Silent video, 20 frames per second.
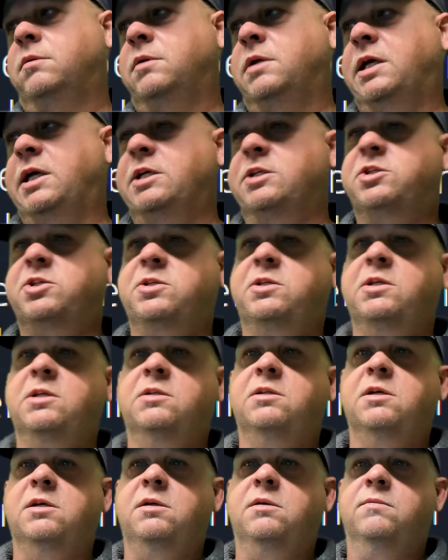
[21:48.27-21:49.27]

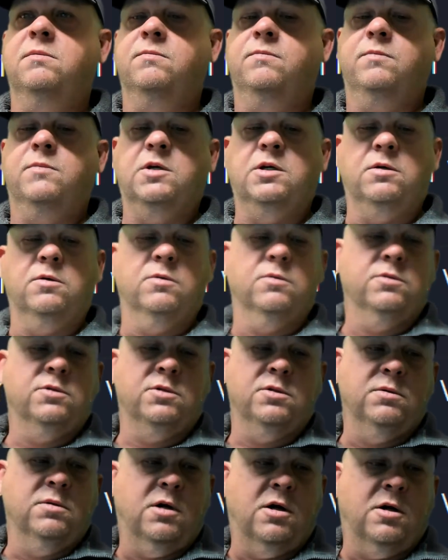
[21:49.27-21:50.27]
HDD or
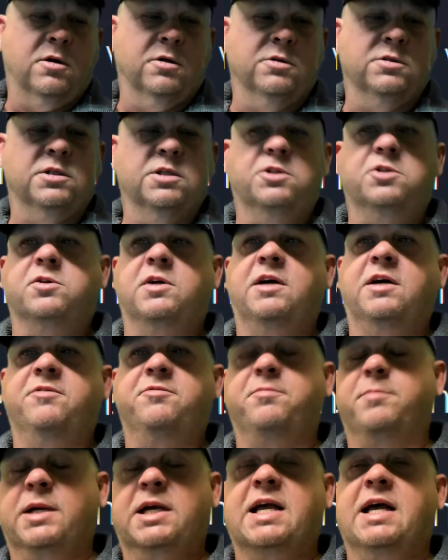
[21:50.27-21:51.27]
hard disk
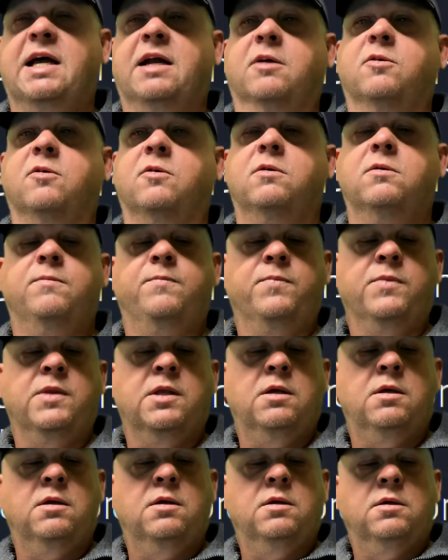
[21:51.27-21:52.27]
drive mechanical.
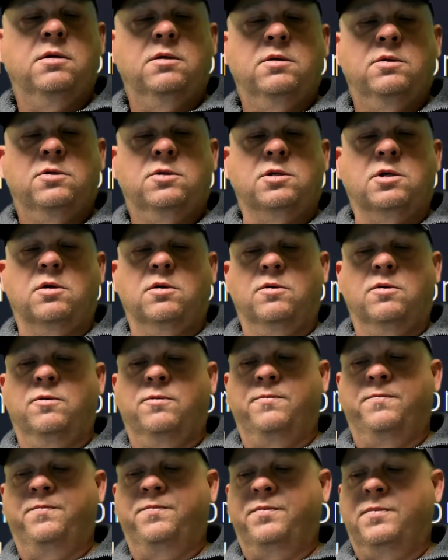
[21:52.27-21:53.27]

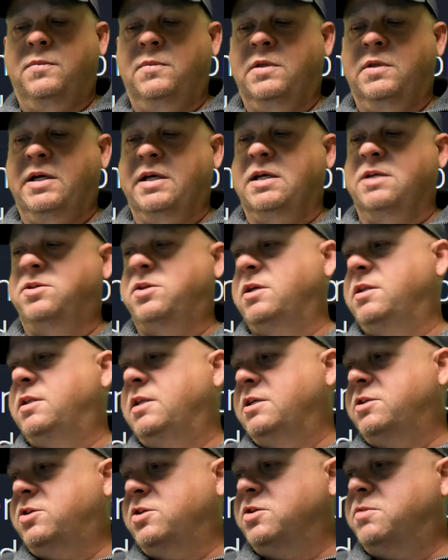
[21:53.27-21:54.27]
So like I said,
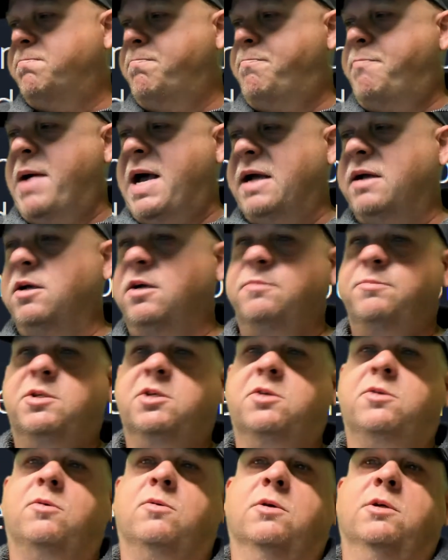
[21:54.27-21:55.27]
that's just backup
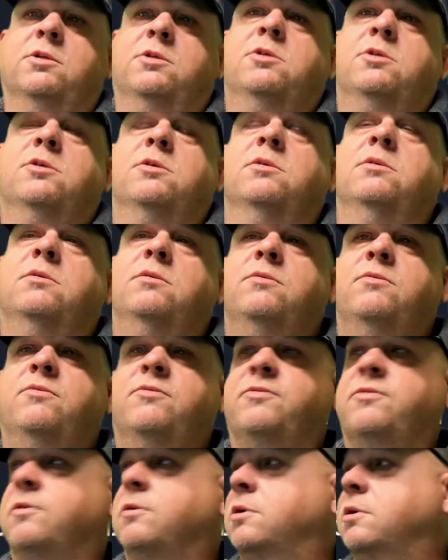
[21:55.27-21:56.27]
storage
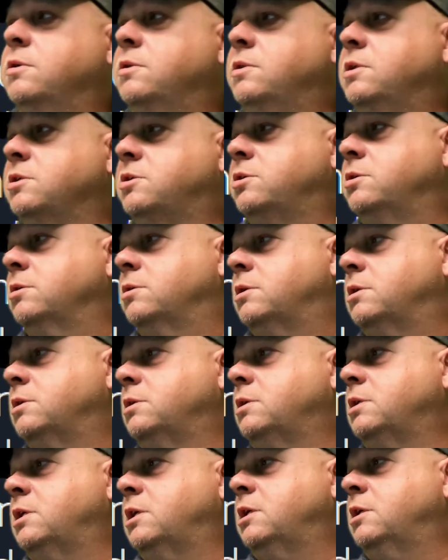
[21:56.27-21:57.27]
for this unit.
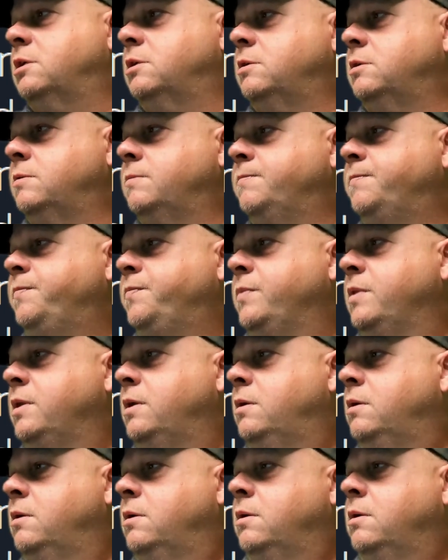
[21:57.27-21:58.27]
And
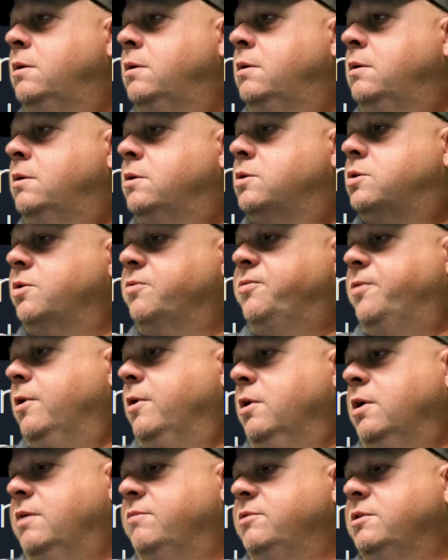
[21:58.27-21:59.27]
so
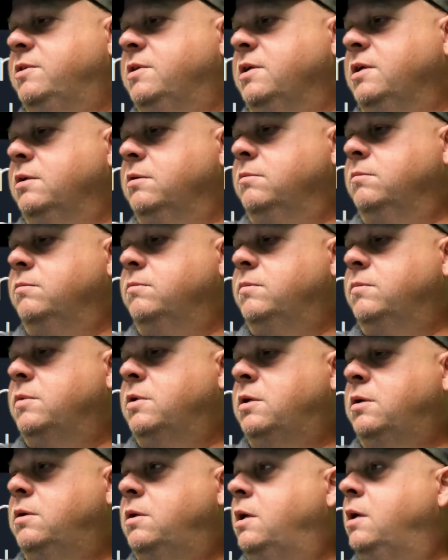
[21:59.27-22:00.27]
far everything,
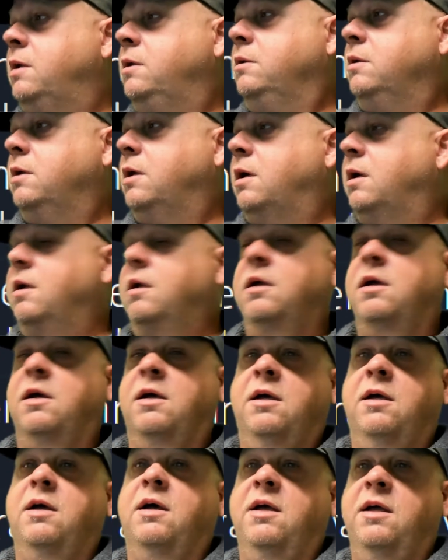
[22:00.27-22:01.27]
and
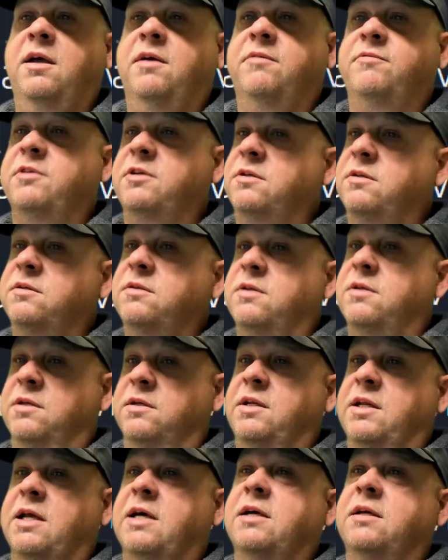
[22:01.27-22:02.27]
I have a
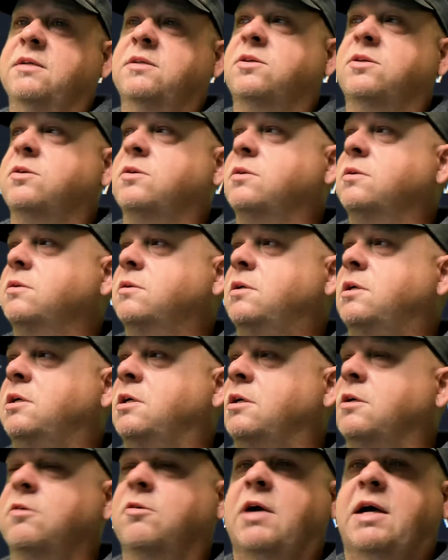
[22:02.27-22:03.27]
nice
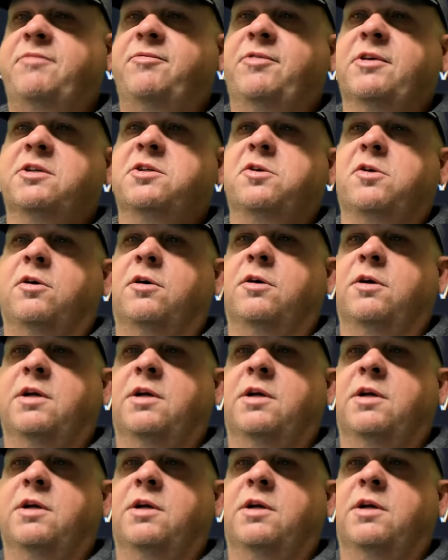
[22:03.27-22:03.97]
graphics card